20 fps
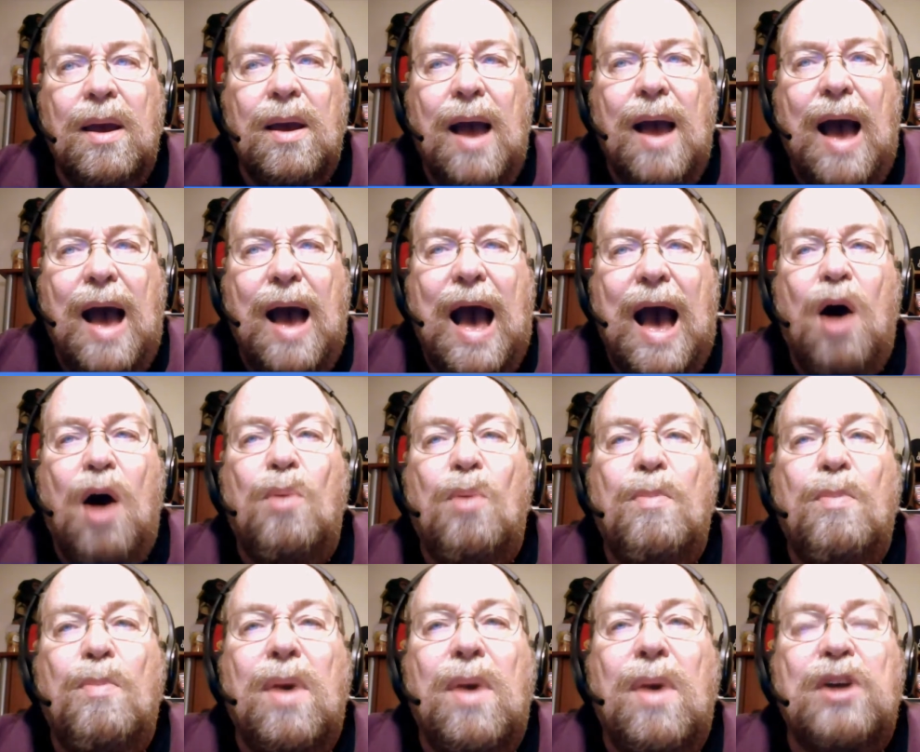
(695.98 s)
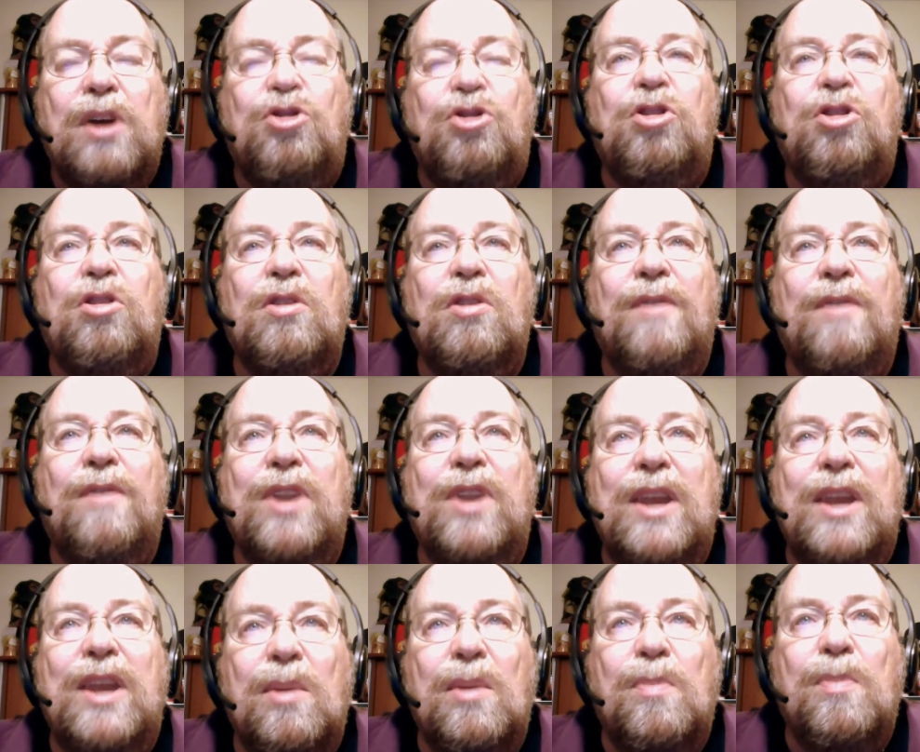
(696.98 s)
how much of
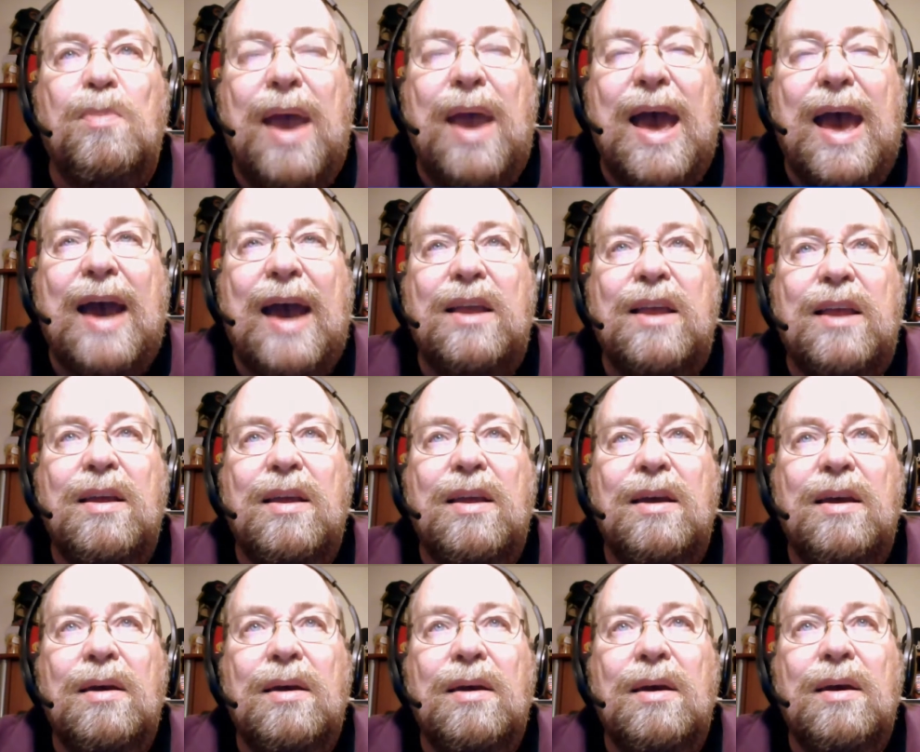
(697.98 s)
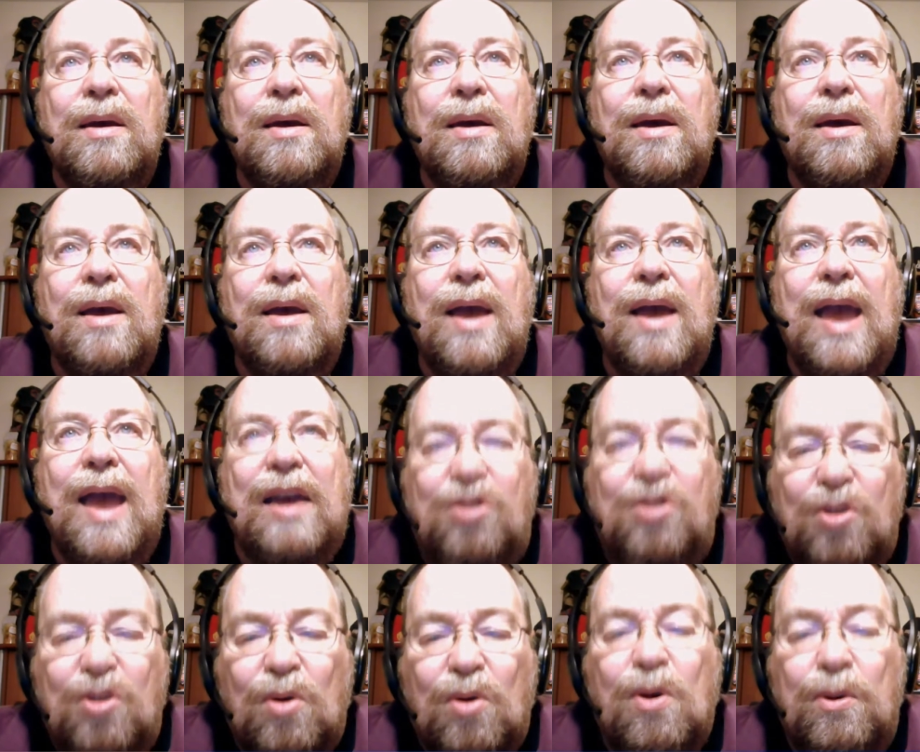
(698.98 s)
an impact
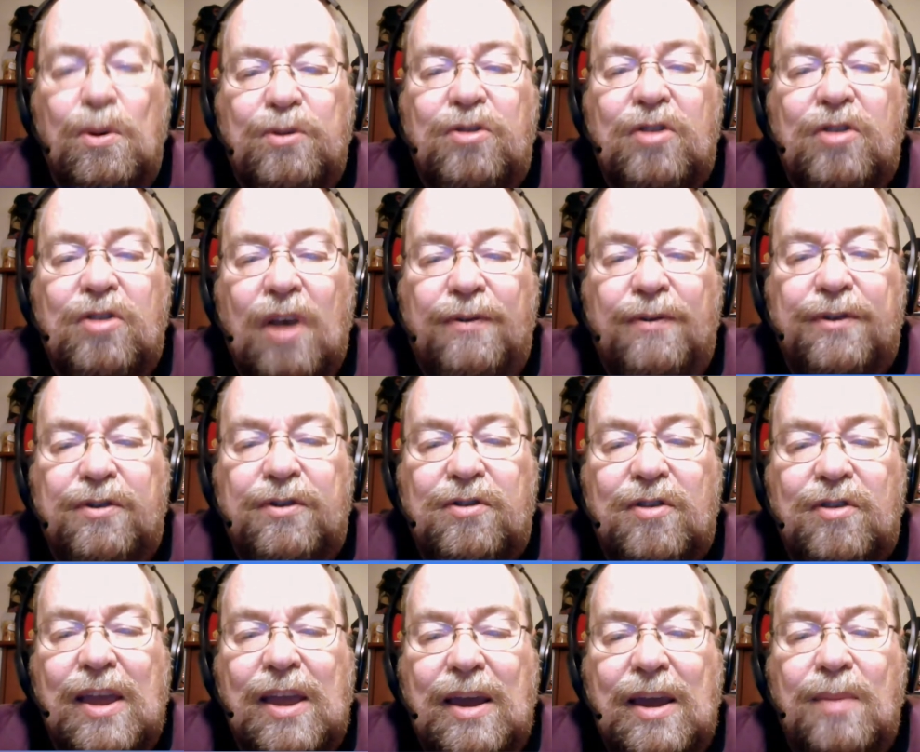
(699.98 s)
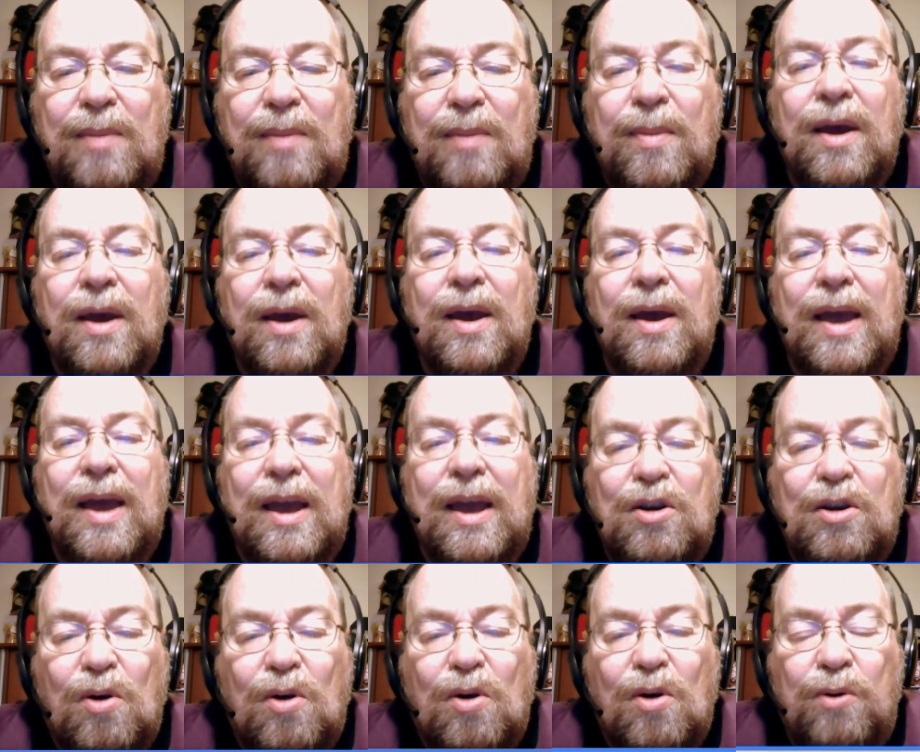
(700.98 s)
has your own self-esteem
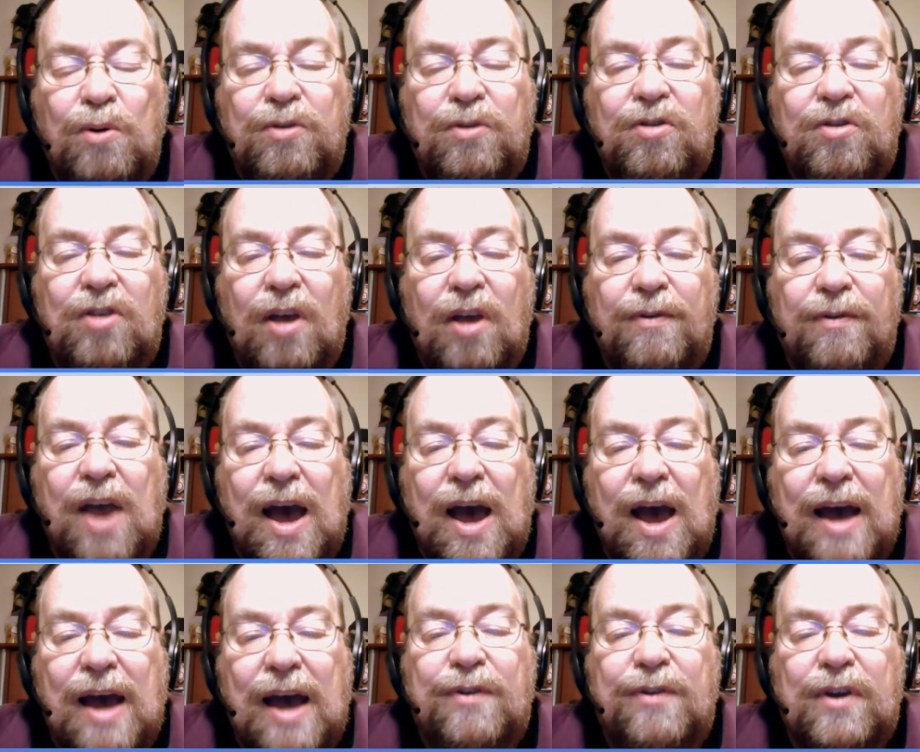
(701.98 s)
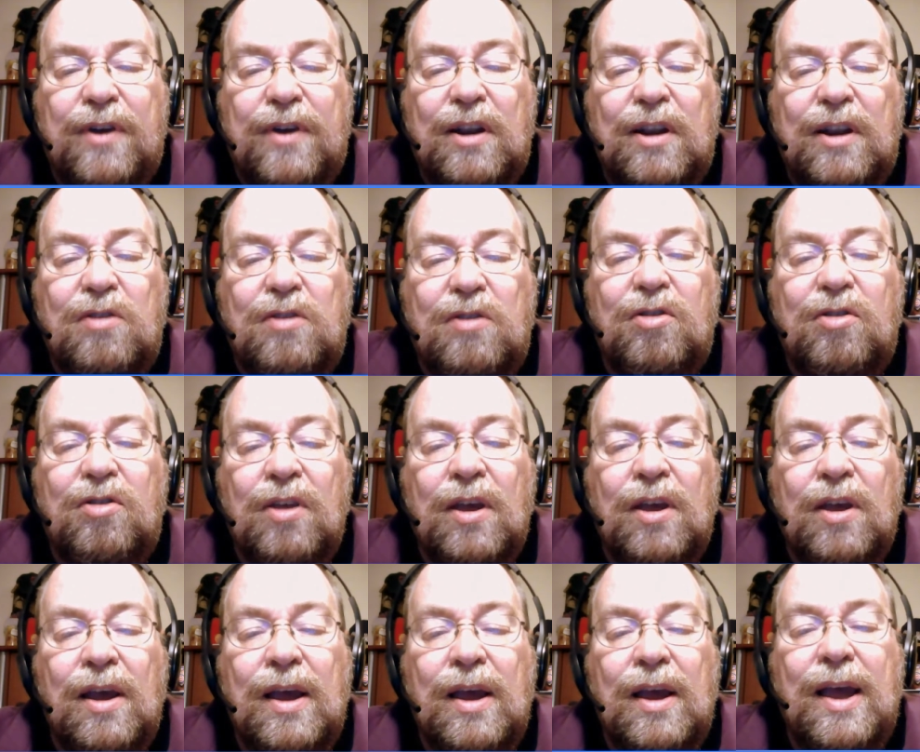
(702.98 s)
and your own self-confidence
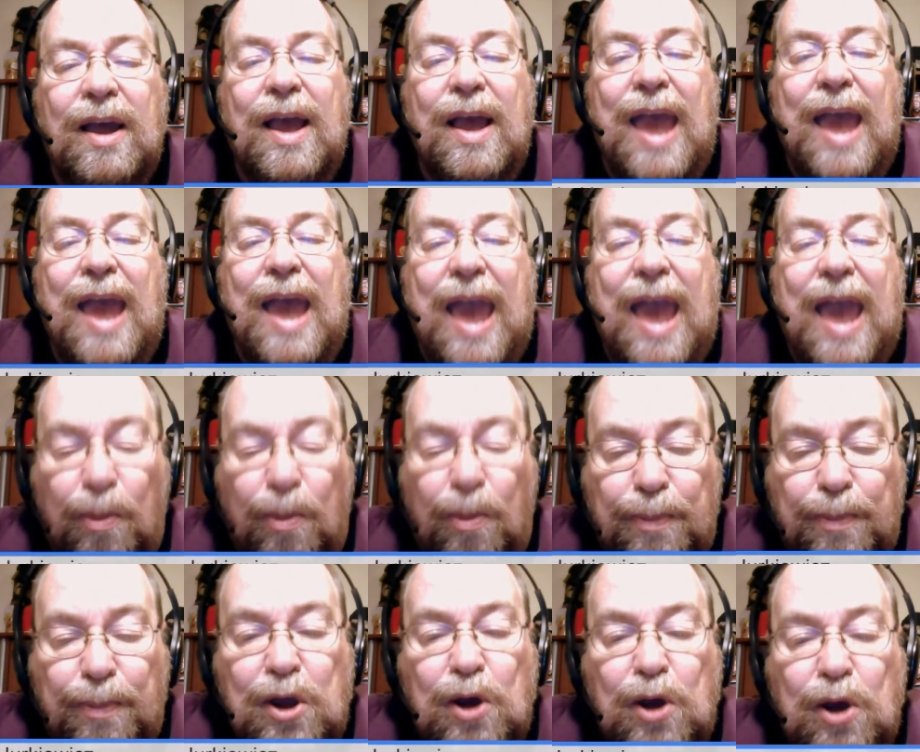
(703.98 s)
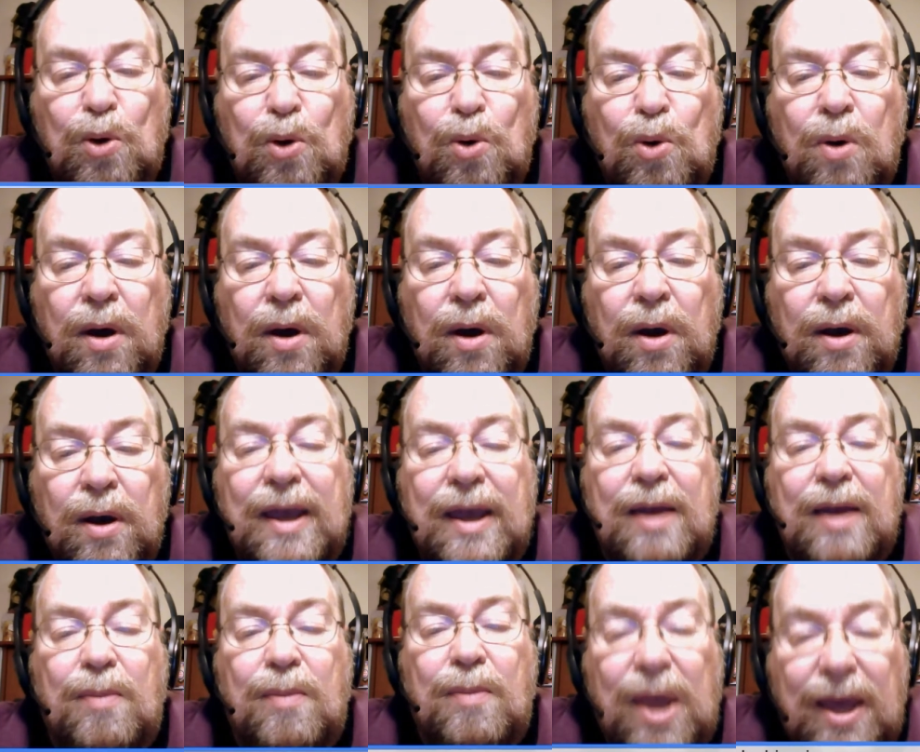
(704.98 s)
helped you
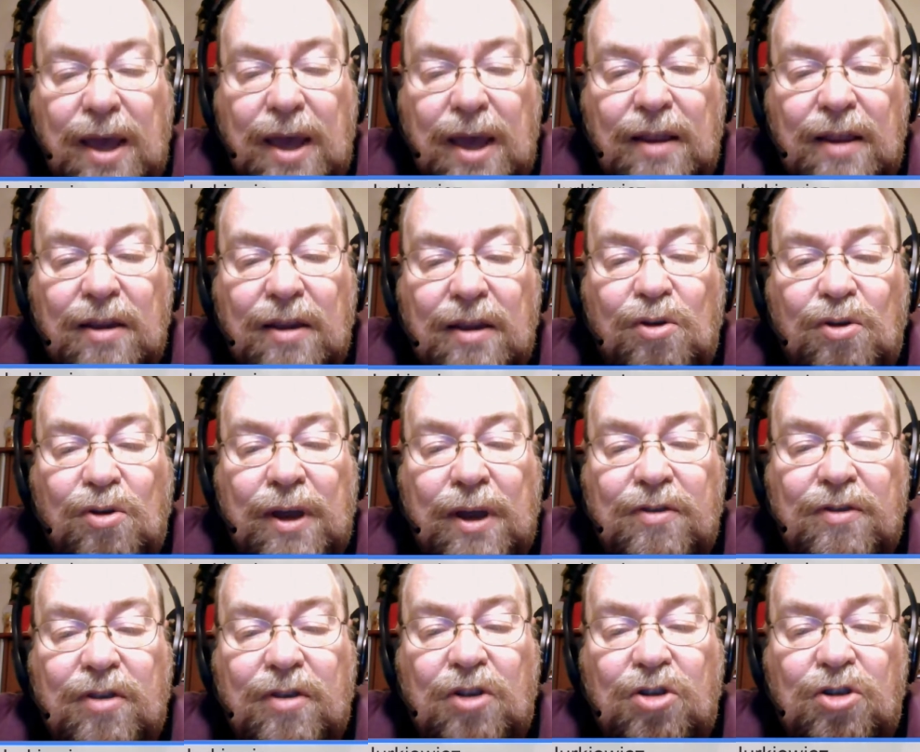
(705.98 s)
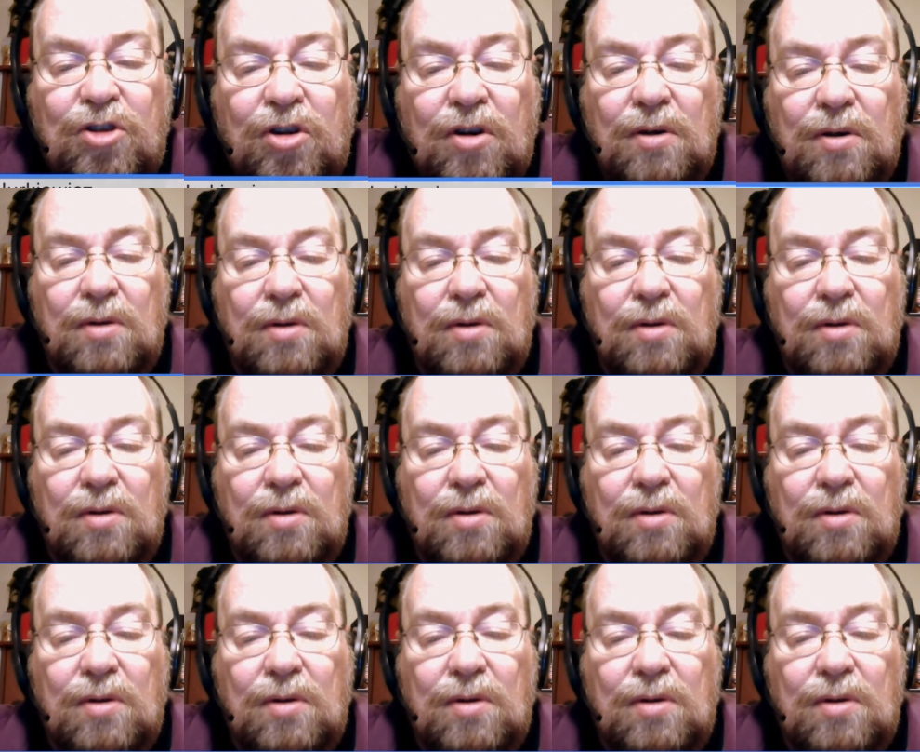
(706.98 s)
in making this transition?